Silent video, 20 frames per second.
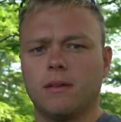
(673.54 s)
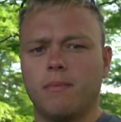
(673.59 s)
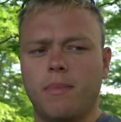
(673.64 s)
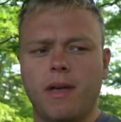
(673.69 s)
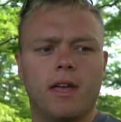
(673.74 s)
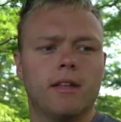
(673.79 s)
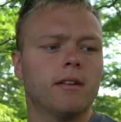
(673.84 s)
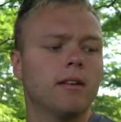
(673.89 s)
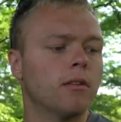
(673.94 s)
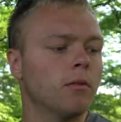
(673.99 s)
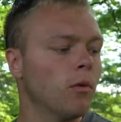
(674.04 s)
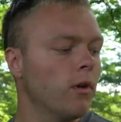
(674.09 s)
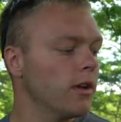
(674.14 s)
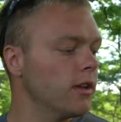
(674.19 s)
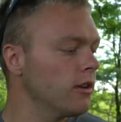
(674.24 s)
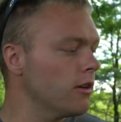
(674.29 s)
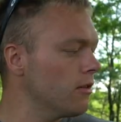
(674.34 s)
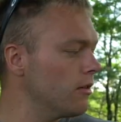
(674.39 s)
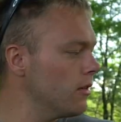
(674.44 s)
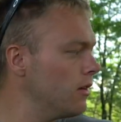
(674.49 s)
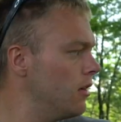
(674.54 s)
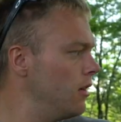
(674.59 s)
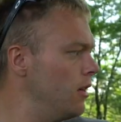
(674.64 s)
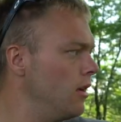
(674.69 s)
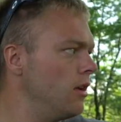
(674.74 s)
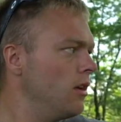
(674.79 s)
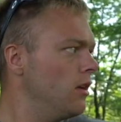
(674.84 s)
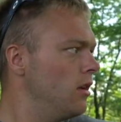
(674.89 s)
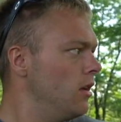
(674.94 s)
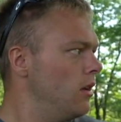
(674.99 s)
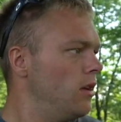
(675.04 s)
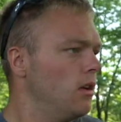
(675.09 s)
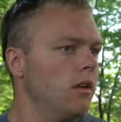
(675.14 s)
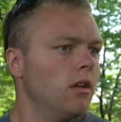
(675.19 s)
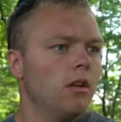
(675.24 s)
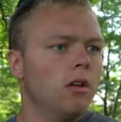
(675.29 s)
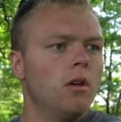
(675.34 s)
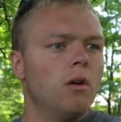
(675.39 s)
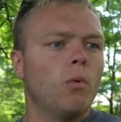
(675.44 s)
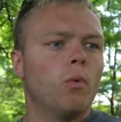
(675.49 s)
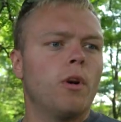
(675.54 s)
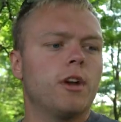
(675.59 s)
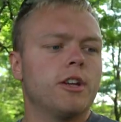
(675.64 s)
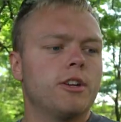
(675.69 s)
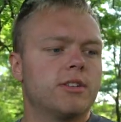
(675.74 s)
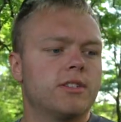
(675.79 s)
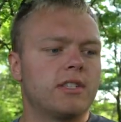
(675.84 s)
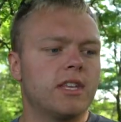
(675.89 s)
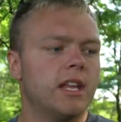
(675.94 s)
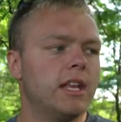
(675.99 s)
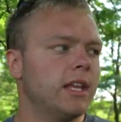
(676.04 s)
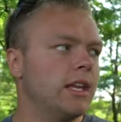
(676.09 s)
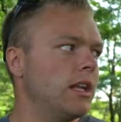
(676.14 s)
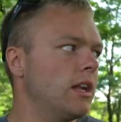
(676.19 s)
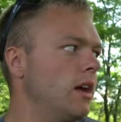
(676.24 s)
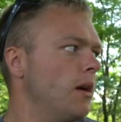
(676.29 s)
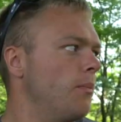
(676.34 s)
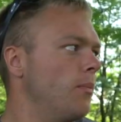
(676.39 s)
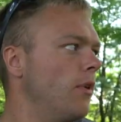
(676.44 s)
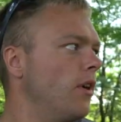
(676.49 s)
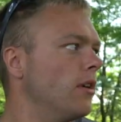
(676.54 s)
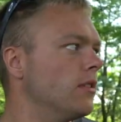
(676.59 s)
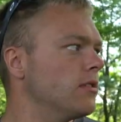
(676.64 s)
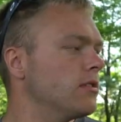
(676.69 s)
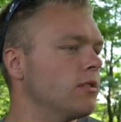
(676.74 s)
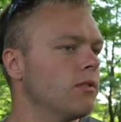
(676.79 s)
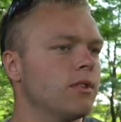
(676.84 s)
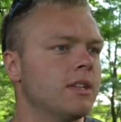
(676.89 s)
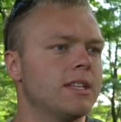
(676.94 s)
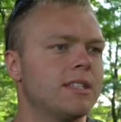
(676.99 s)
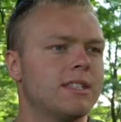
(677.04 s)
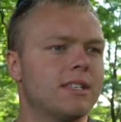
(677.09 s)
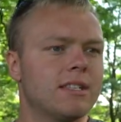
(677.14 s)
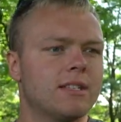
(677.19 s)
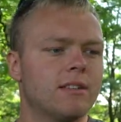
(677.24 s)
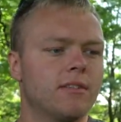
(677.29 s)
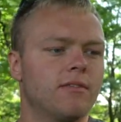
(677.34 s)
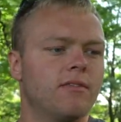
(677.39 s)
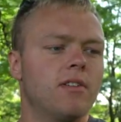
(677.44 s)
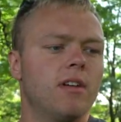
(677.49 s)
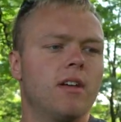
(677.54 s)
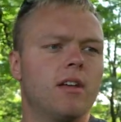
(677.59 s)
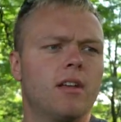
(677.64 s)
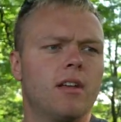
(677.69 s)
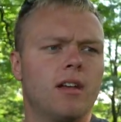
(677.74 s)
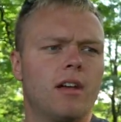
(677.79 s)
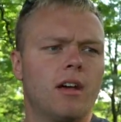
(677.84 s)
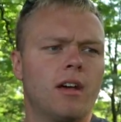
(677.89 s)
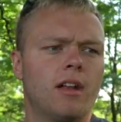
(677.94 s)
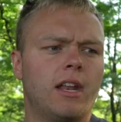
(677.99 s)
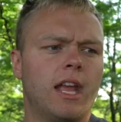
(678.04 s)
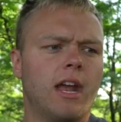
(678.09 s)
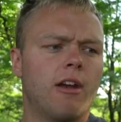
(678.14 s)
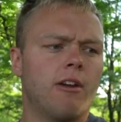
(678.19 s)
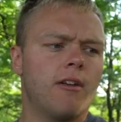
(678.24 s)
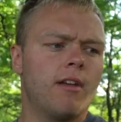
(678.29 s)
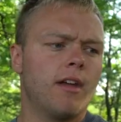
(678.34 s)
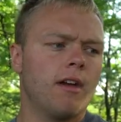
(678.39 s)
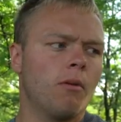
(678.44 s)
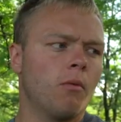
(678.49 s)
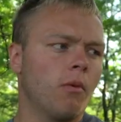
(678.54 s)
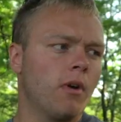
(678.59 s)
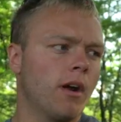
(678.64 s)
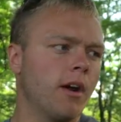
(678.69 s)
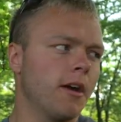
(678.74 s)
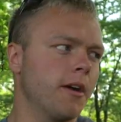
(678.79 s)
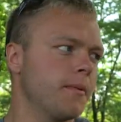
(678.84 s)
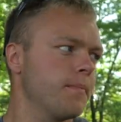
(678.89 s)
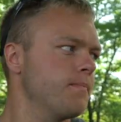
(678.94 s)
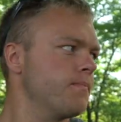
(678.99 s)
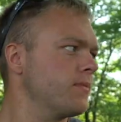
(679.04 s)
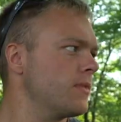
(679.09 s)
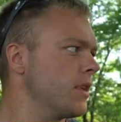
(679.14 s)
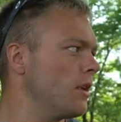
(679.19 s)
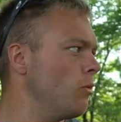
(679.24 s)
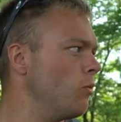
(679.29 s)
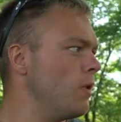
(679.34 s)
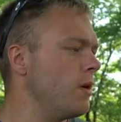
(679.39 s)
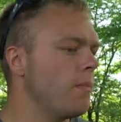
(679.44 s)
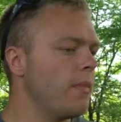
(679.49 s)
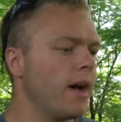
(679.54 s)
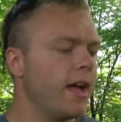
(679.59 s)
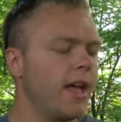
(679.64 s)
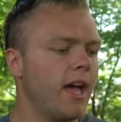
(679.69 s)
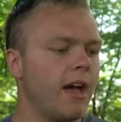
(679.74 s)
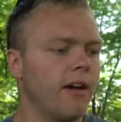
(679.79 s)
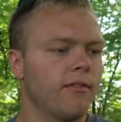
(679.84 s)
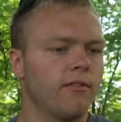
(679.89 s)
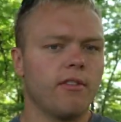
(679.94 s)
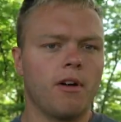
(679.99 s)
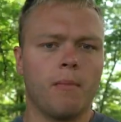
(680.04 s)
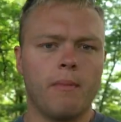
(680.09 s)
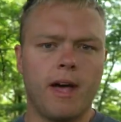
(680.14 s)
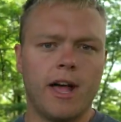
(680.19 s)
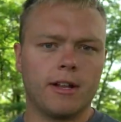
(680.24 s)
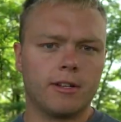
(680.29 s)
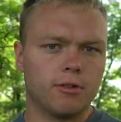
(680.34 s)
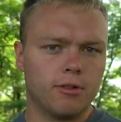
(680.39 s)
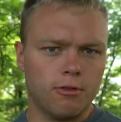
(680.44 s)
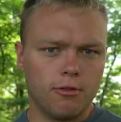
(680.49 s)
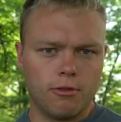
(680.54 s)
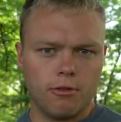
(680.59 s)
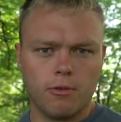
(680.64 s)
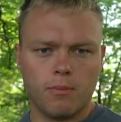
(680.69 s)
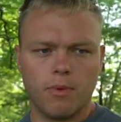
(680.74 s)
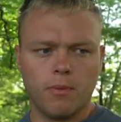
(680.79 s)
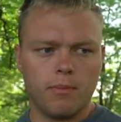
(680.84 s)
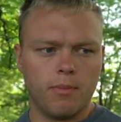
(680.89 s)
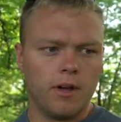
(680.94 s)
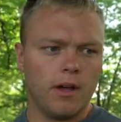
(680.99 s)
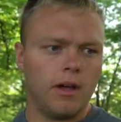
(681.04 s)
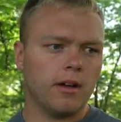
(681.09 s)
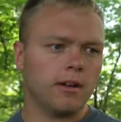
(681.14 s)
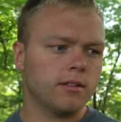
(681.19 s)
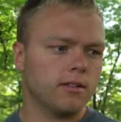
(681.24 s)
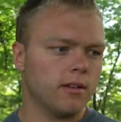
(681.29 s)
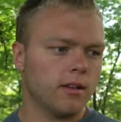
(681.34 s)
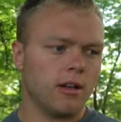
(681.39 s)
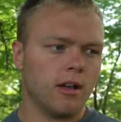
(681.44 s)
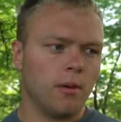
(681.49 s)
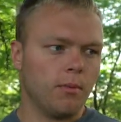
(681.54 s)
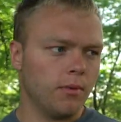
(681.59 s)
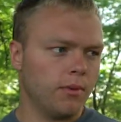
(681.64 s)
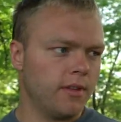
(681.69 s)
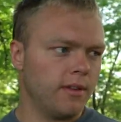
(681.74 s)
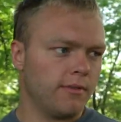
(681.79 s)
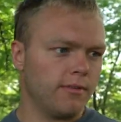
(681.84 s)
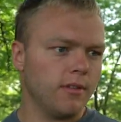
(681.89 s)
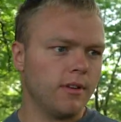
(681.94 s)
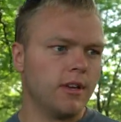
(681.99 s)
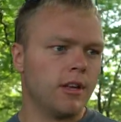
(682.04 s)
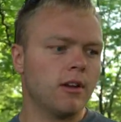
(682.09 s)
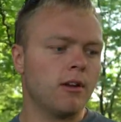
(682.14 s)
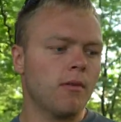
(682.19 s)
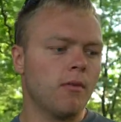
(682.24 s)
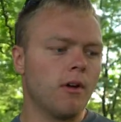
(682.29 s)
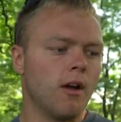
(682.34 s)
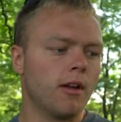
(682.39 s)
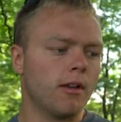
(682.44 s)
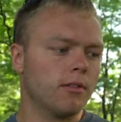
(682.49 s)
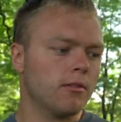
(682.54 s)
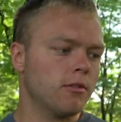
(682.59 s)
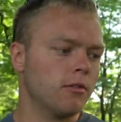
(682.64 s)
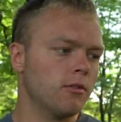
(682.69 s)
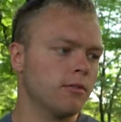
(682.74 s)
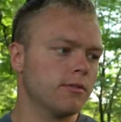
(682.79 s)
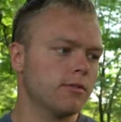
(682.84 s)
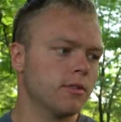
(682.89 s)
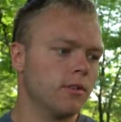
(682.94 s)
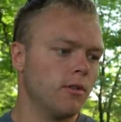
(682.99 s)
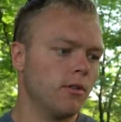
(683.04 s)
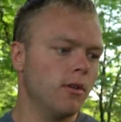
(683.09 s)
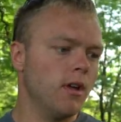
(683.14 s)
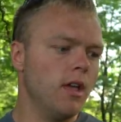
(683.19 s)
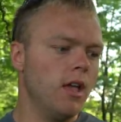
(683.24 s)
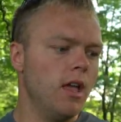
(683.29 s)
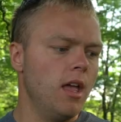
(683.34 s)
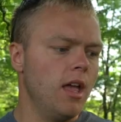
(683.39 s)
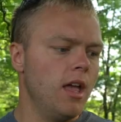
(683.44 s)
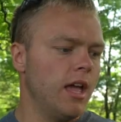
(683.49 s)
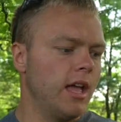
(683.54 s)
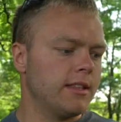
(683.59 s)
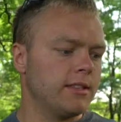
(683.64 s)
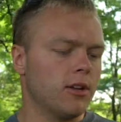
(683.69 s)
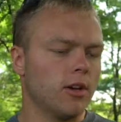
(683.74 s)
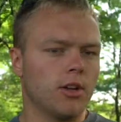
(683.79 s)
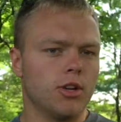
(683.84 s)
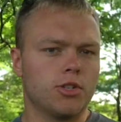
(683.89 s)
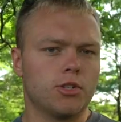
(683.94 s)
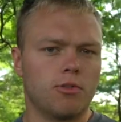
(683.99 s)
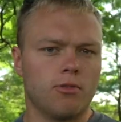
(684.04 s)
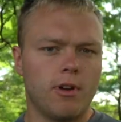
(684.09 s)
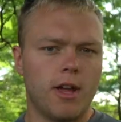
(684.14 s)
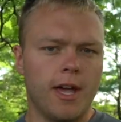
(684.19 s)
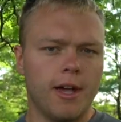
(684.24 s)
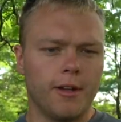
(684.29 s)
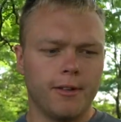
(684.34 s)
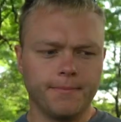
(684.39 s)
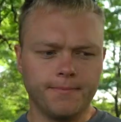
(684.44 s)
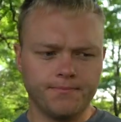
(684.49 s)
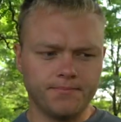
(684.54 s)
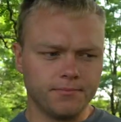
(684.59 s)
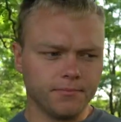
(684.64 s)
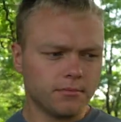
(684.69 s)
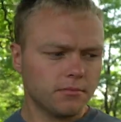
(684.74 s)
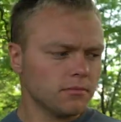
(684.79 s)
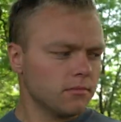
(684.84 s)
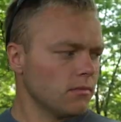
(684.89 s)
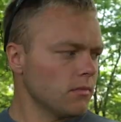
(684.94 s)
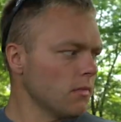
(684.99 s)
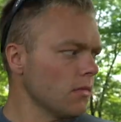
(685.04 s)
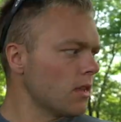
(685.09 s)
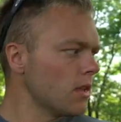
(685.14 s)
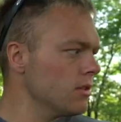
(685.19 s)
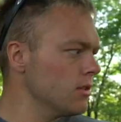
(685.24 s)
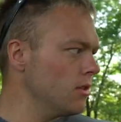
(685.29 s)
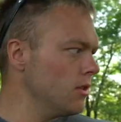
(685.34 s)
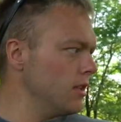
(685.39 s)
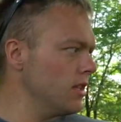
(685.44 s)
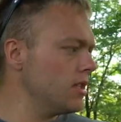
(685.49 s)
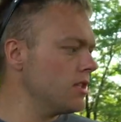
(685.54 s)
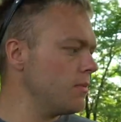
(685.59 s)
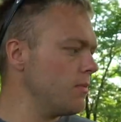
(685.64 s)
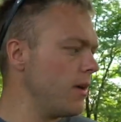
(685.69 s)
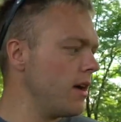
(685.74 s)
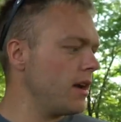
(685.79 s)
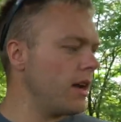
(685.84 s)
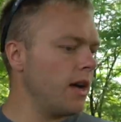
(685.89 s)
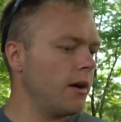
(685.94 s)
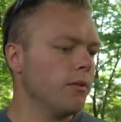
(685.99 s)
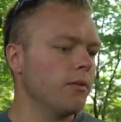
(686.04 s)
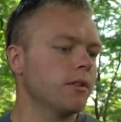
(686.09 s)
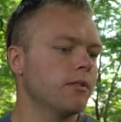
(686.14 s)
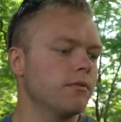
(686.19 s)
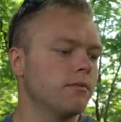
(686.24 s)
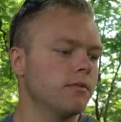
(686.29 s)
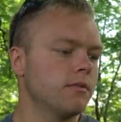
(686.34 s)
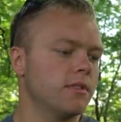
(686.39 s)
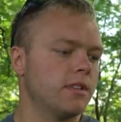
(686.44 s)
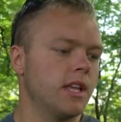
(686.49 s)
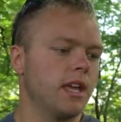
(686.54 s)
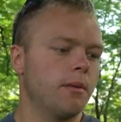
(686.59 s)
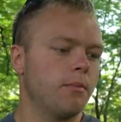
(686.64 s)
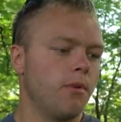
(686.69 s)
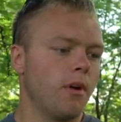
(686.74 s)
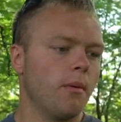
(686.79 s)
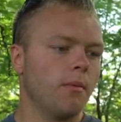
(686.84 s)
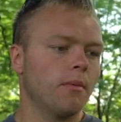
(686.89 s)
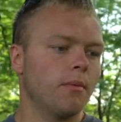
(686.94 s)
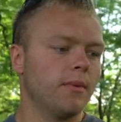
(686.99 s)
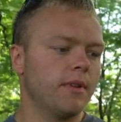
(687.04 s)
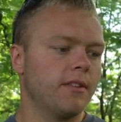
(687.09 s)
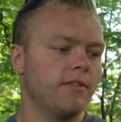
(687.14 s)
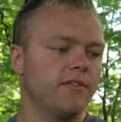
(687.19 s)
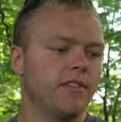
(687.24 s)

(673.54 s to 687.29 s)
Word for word: depend on what your what you're setting it up on. So this is a, an area where we might have a bachelor group of bucks, a couple different deer walk through. So it's on a trail. So this spot I would say probably